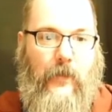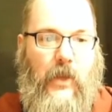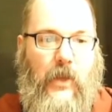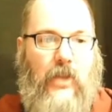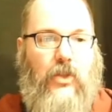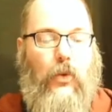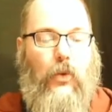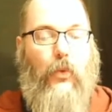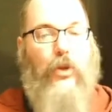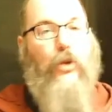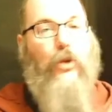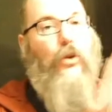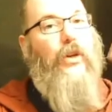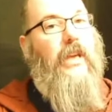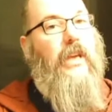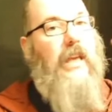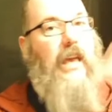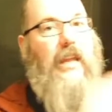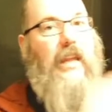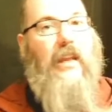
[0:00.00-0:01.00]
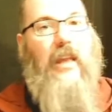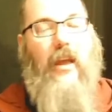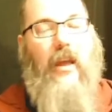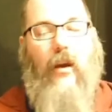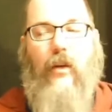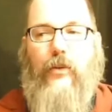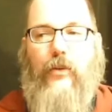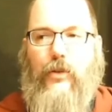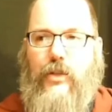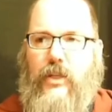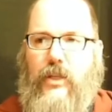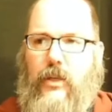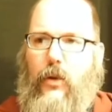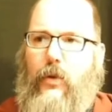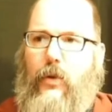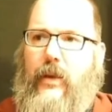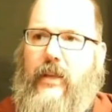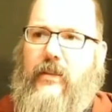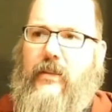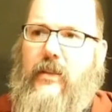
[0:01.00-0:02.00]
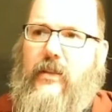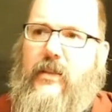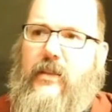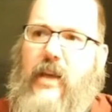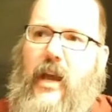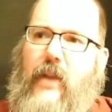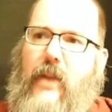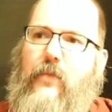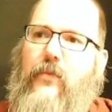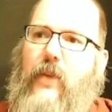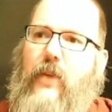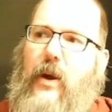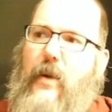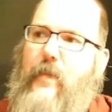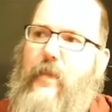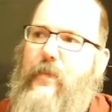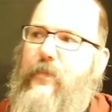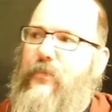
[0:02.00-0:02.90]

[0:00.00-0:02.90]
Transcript: So when you're looking at a character sheet, you know, it's kind of